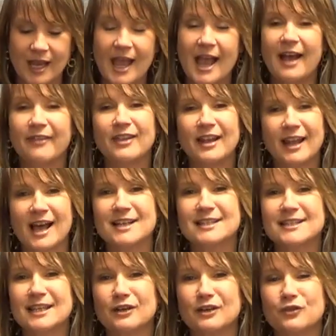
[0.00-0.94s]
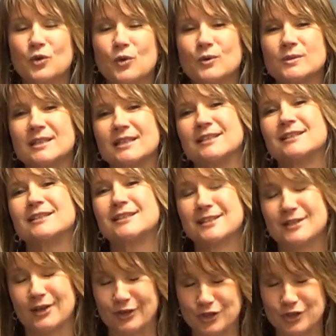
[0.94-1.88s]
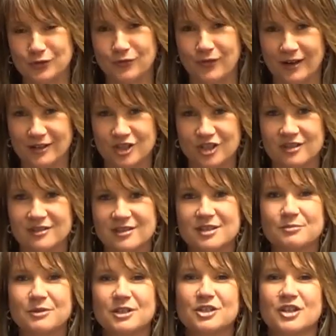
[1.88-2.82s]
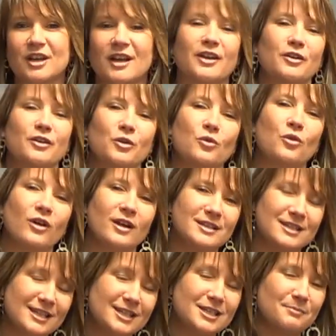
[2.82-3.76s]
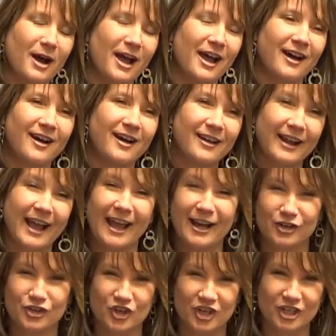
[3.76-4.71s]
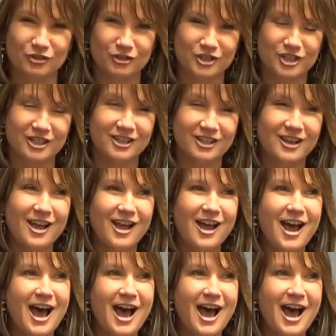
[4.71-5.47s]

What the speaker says: And the last thing, of course, is the social functions, which are quite dear to my heart. I hate a drink or two.